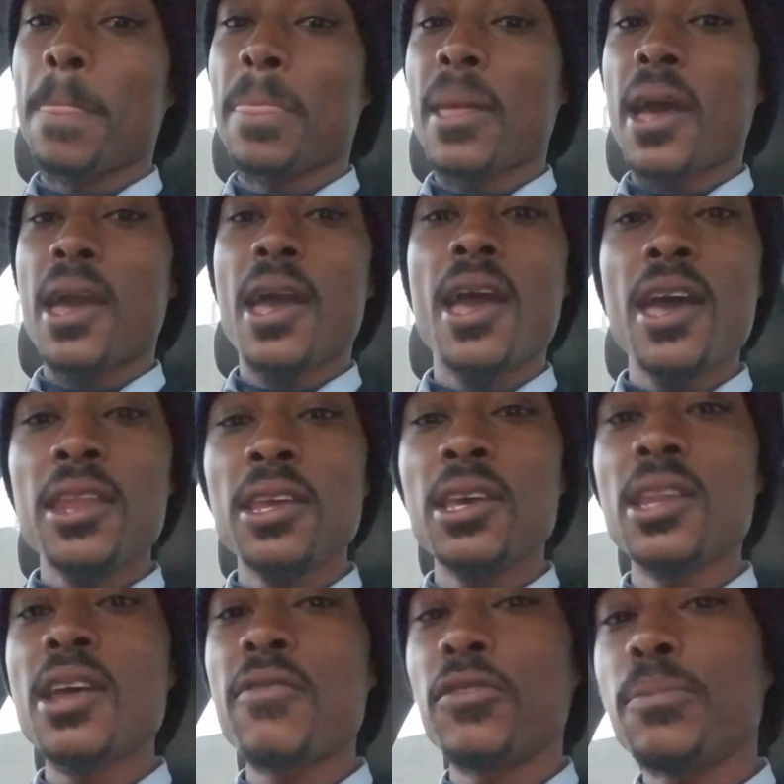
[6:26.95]
Like, any
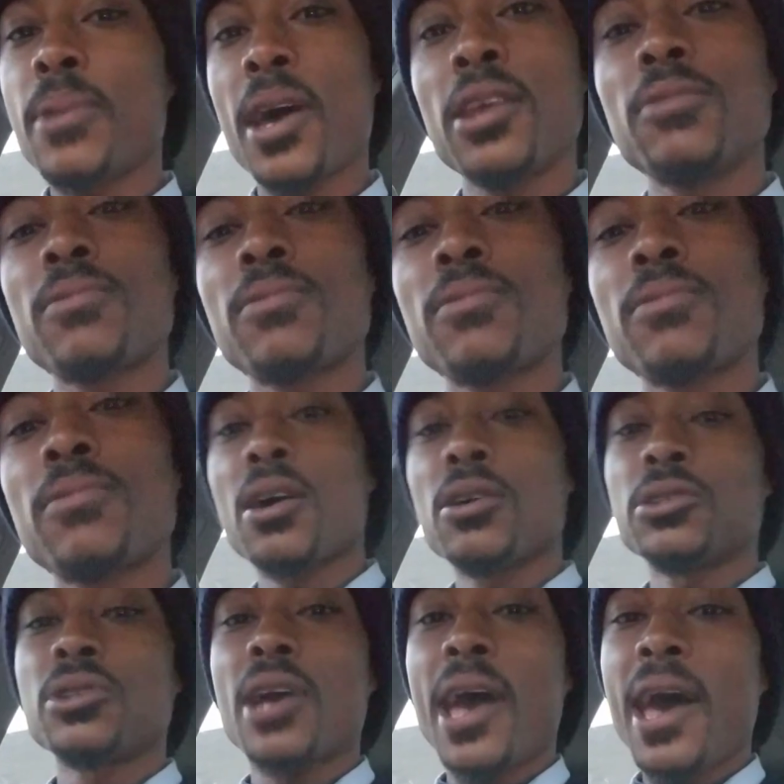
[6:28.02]
and everybody right
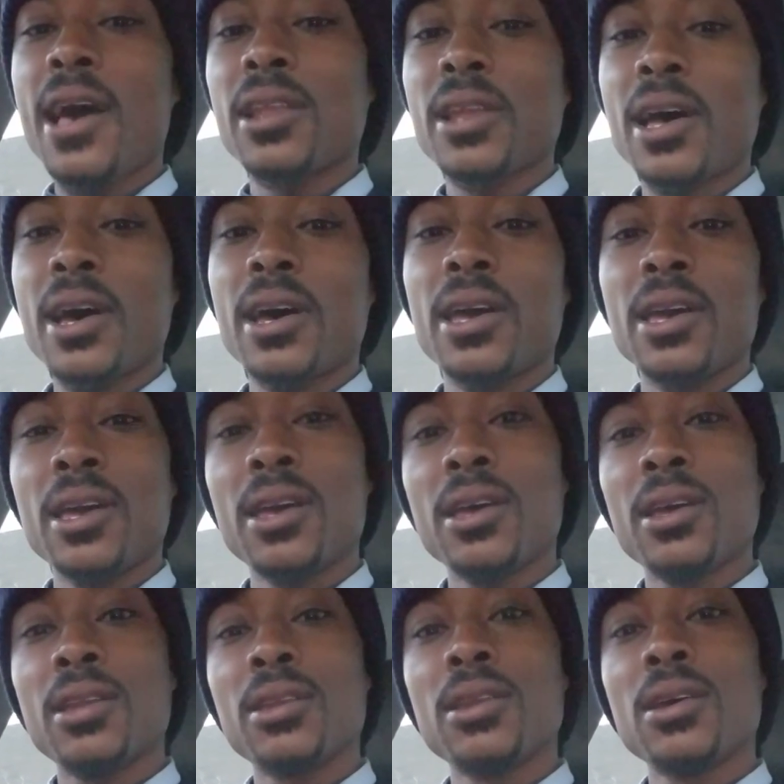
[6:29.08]
is your ally,
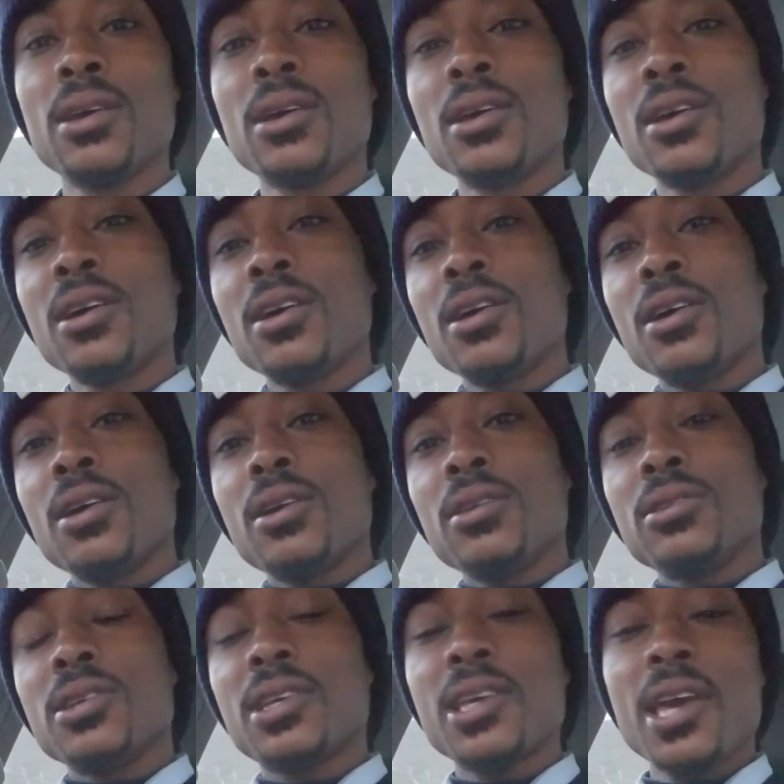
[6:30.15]

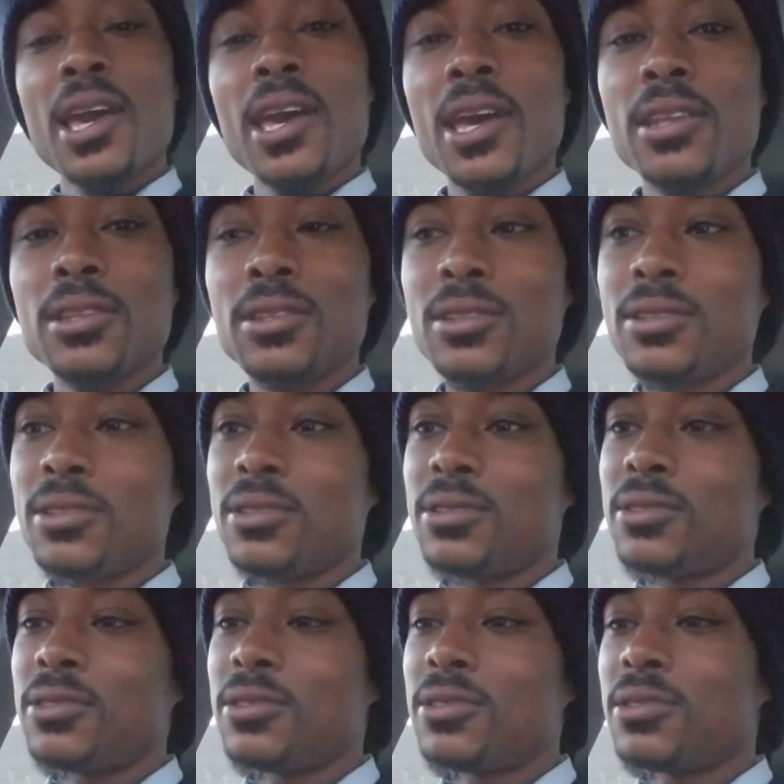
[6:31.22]
and you can't
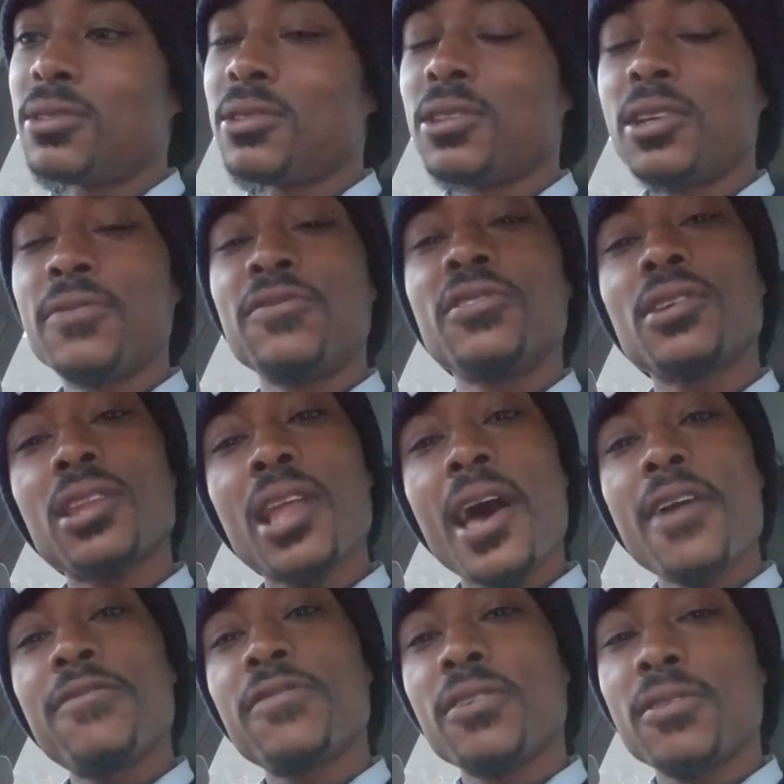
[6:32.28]
live your
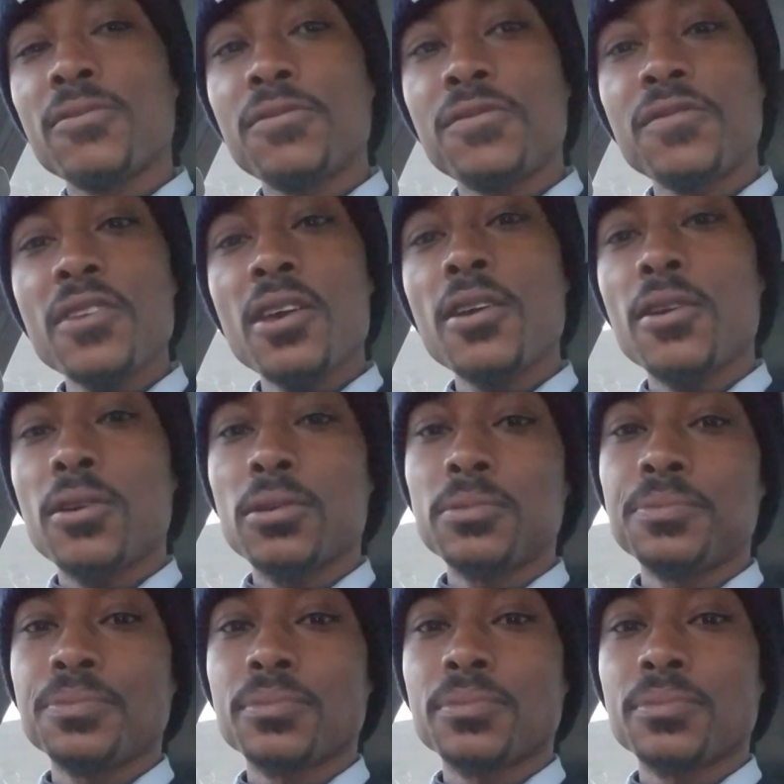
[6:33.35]
life in fear.